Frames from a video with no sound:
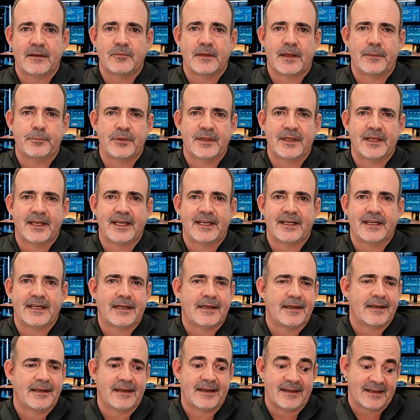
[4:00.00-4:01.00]
replicate
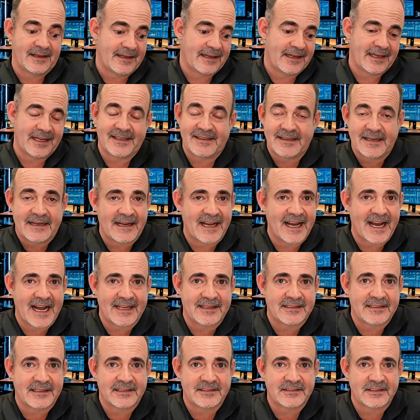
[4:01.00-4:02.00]
it isn't
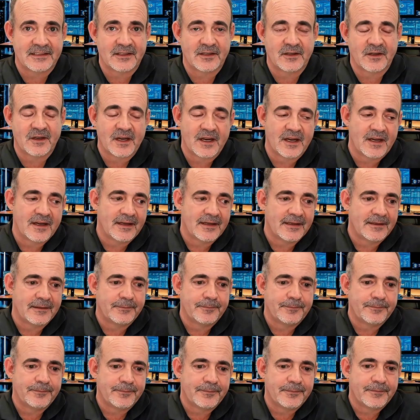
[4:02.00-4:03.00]
access to Claude.
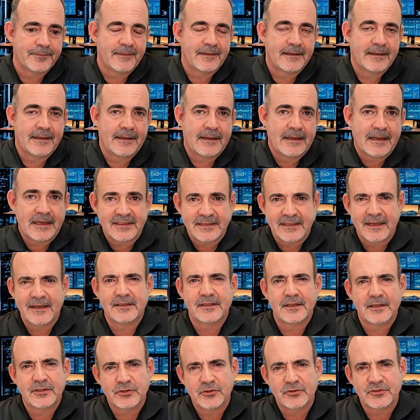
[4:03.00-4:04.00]
It's that
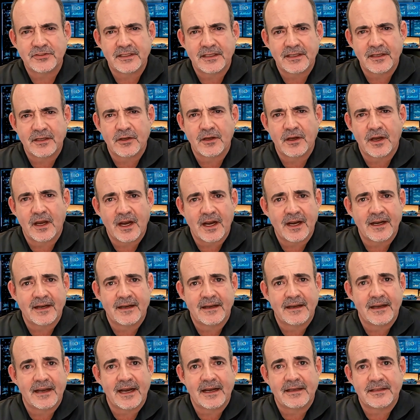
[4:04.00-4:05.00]
they're using Claude
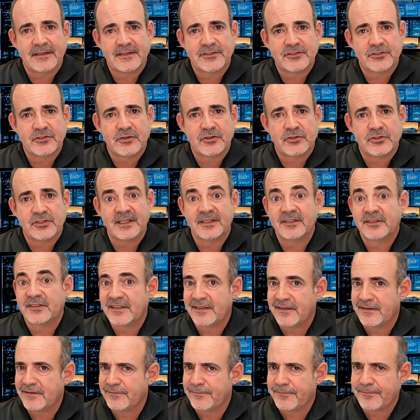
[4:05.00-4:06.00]
as a search
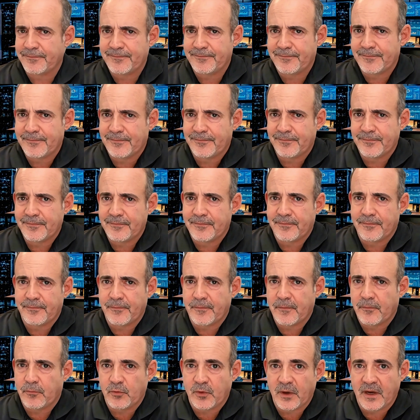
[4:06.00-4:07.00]
engine.
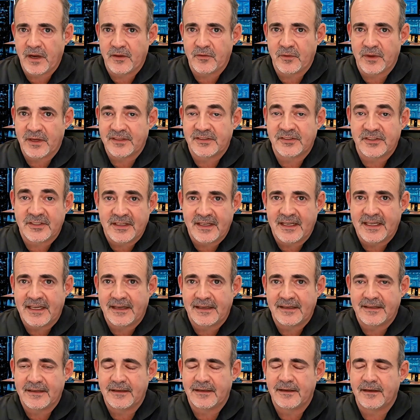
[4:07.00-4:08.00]
One question
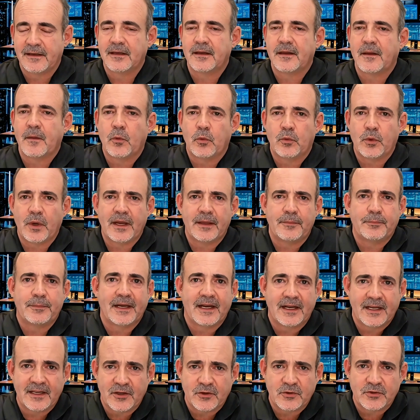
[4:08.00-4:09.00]
in, one
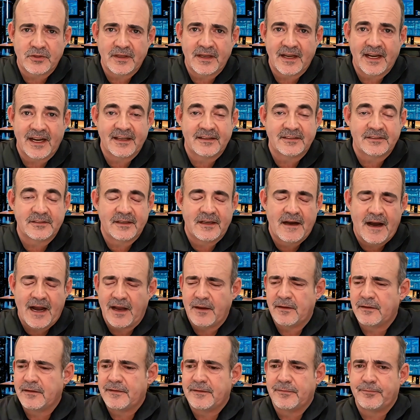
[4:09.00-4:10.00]
mediocre answer
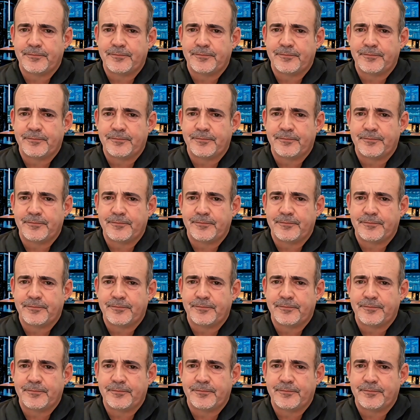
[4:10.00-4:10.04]
out.